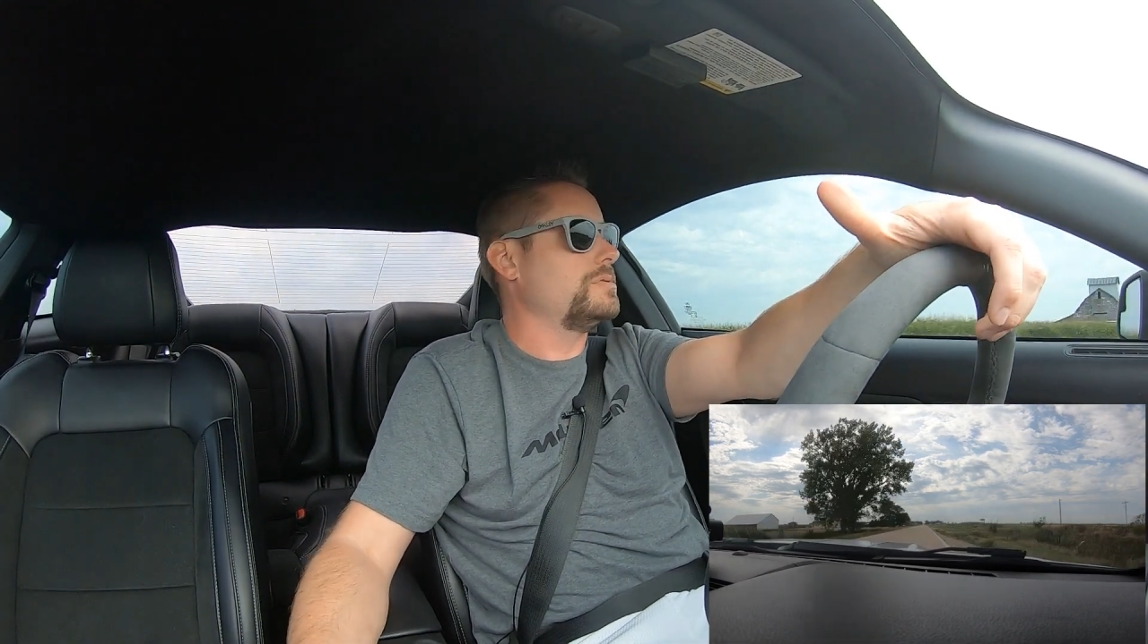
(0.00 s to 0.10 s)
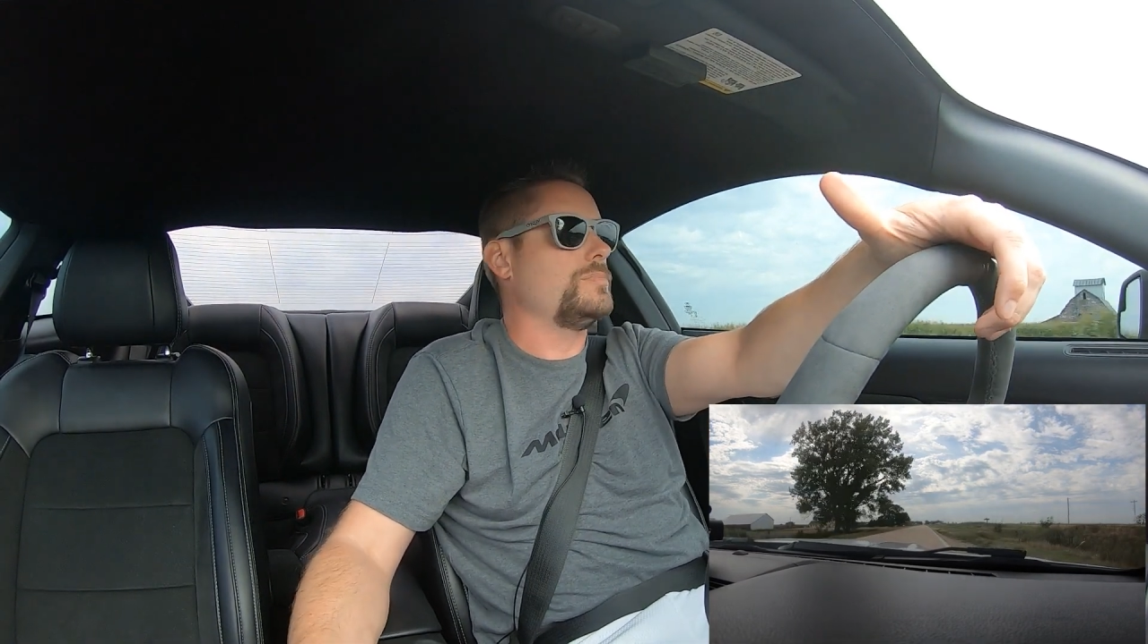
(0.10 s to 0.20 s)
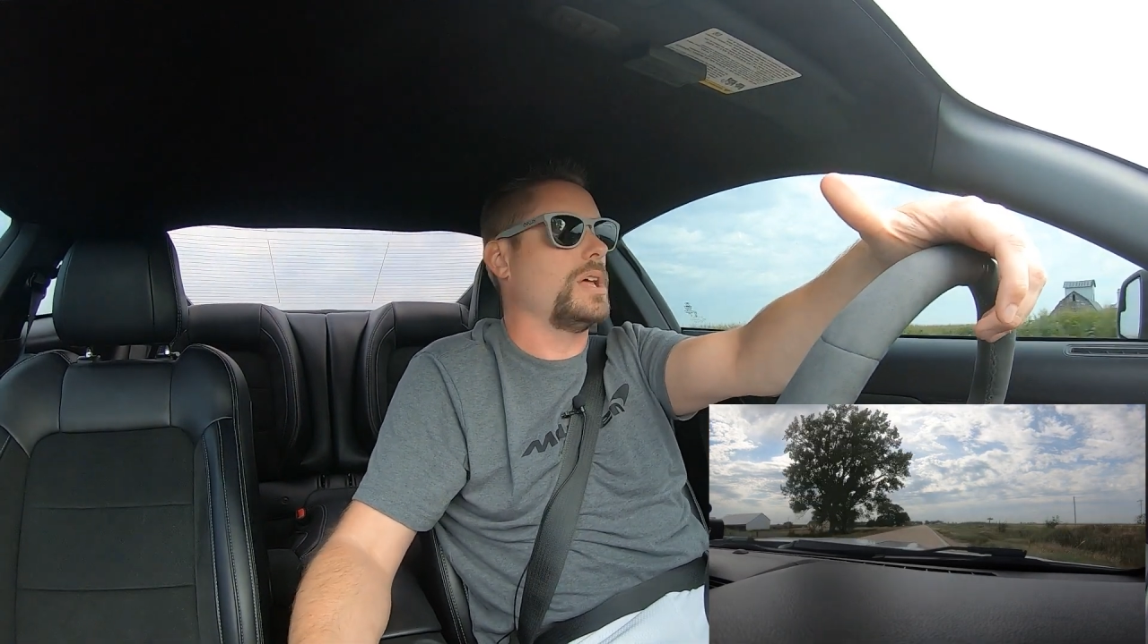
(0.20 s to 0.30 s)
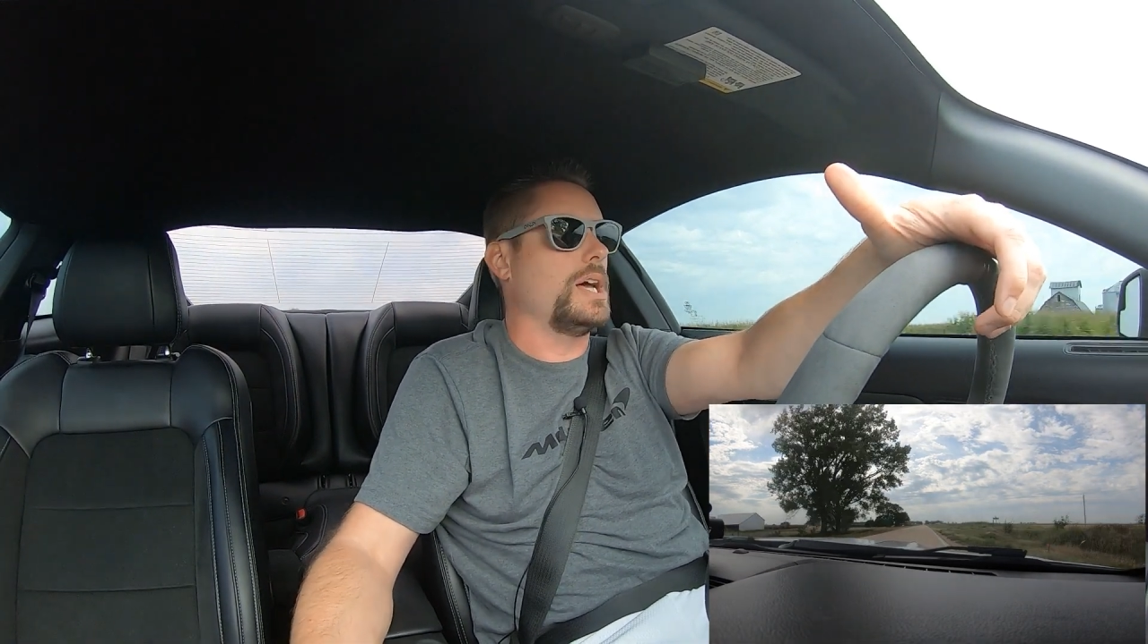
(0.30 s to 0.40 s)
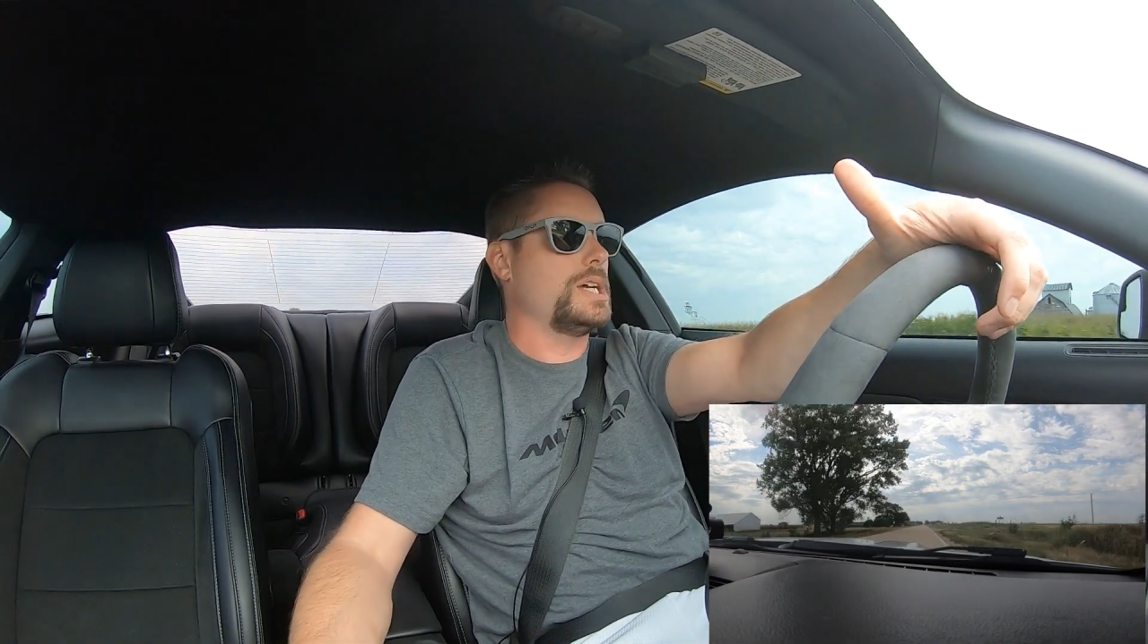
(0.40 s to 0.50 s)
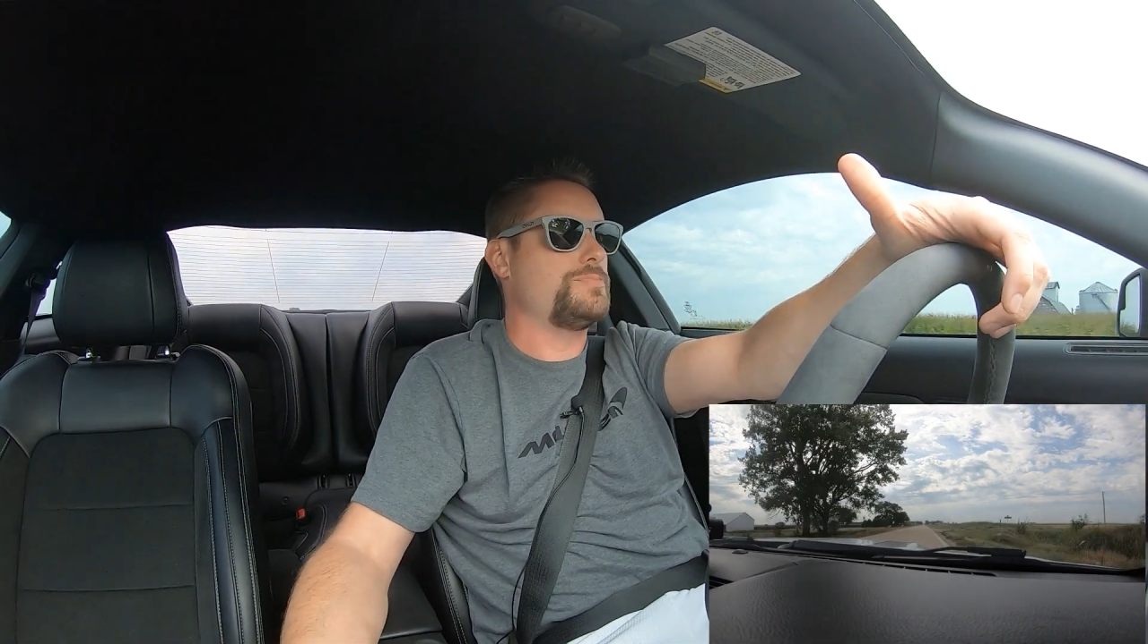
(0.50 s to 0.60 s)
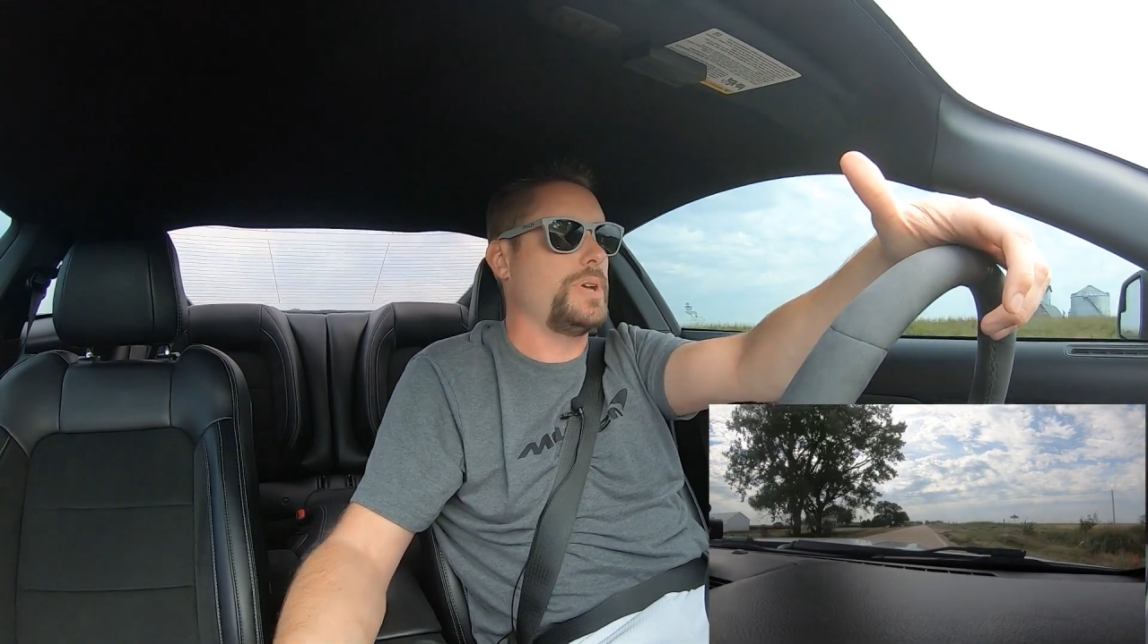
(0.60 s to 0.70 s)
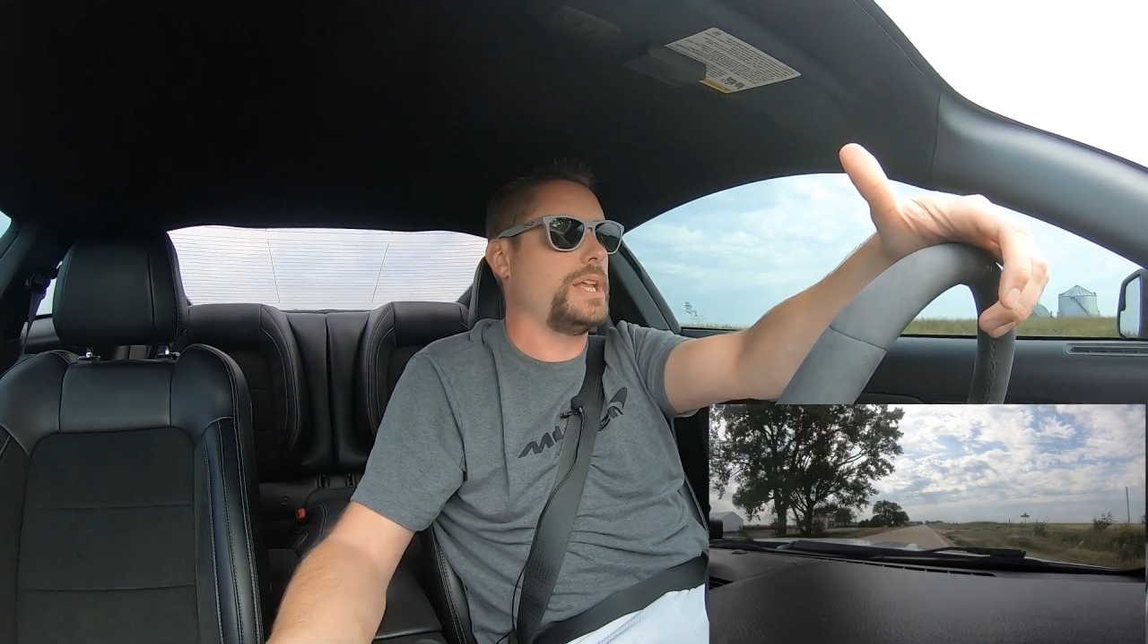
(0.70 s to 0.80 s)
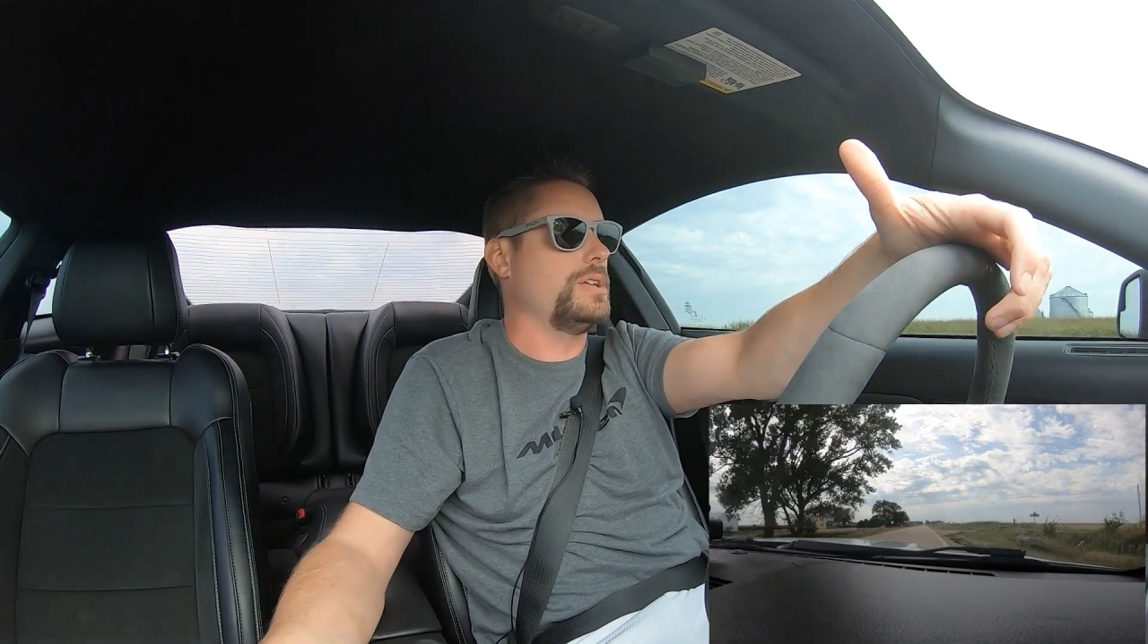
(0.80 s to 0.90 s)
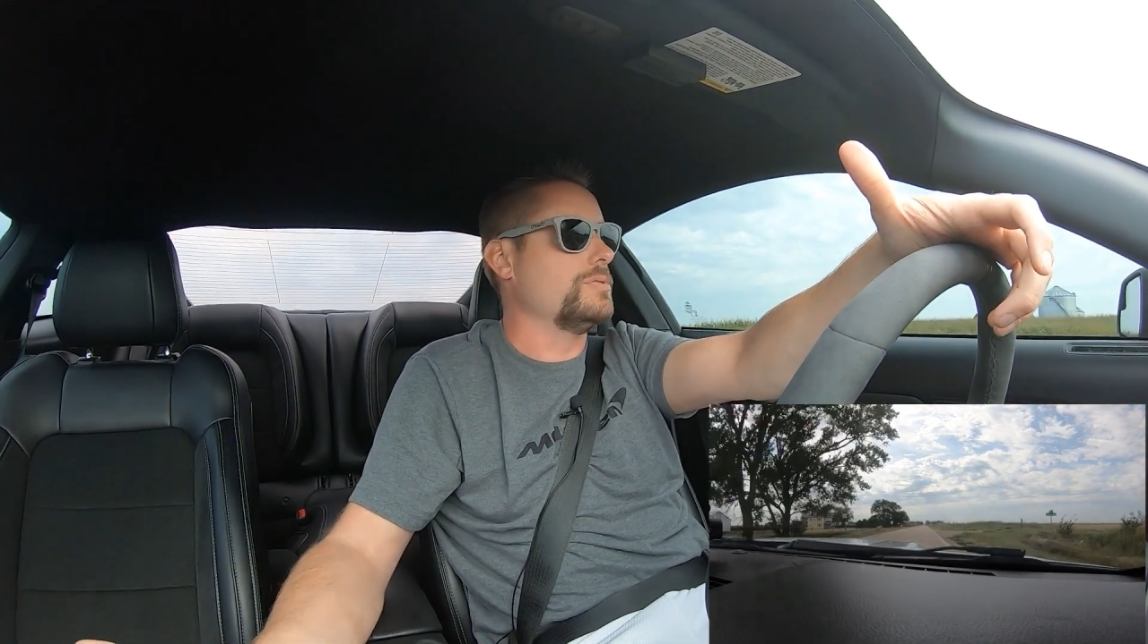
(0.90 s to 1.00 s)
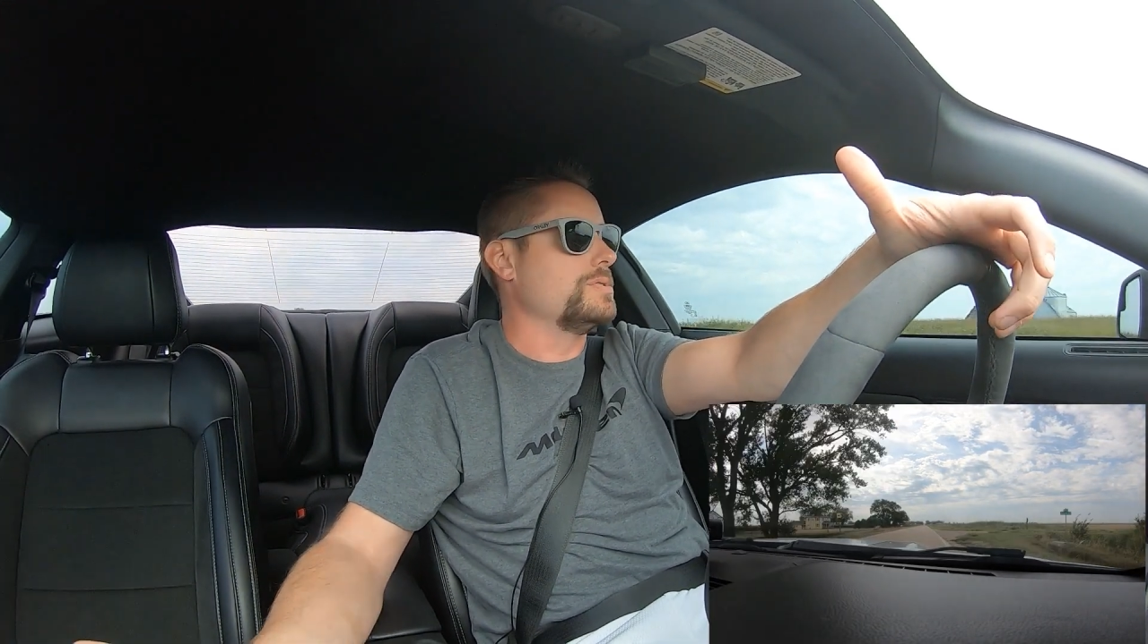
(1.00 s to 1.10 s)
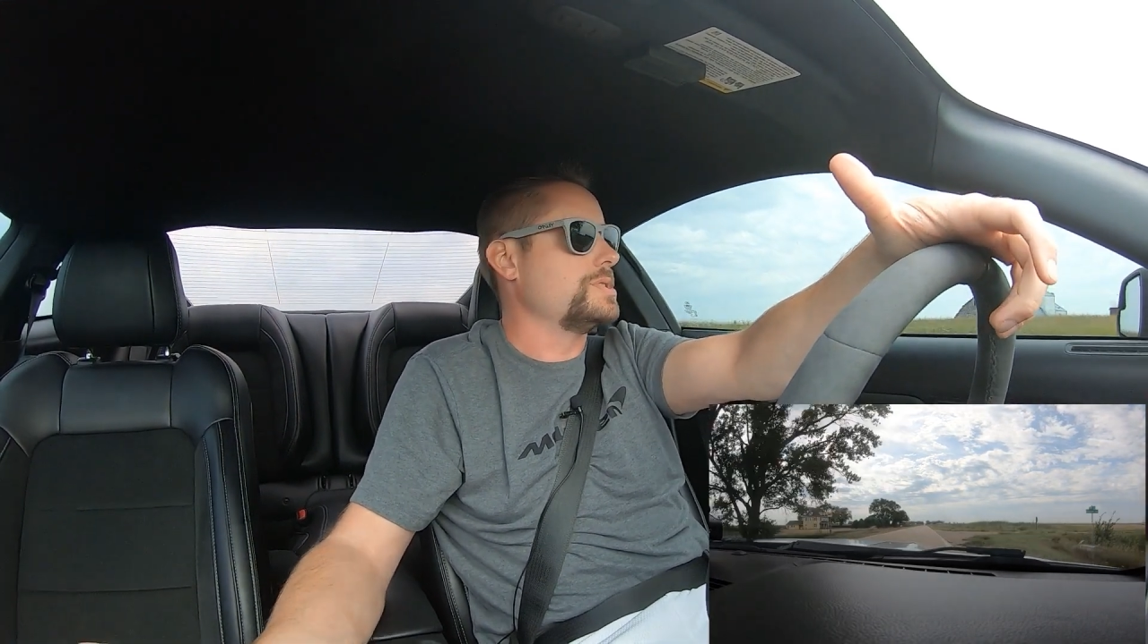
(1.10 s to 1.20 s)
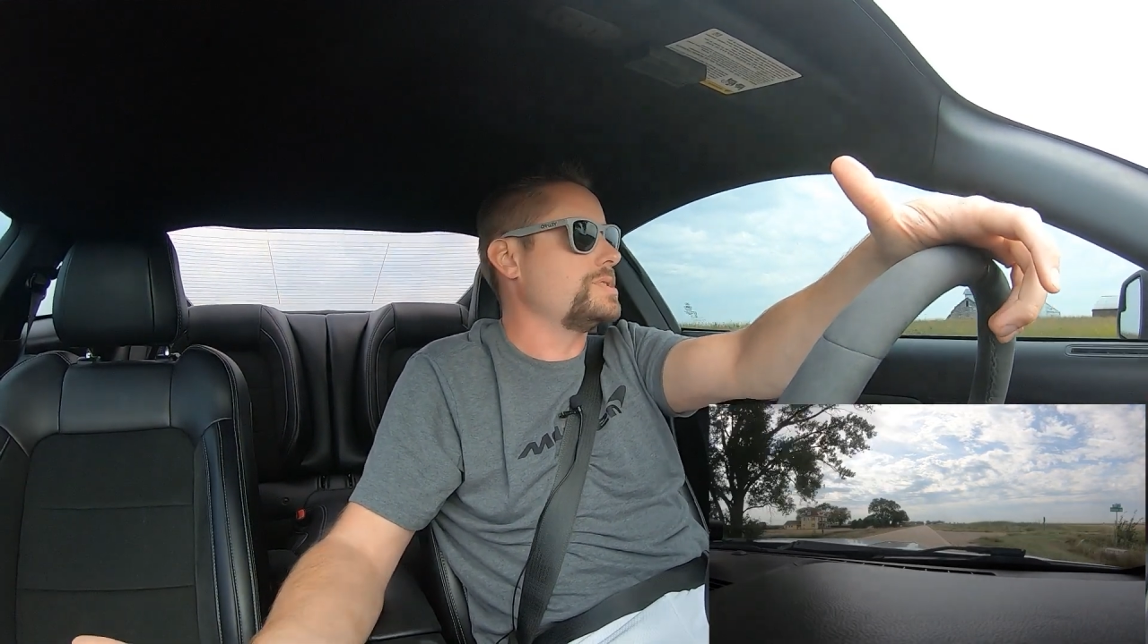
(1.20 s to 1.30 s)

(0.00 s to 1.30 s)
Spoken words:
My last manual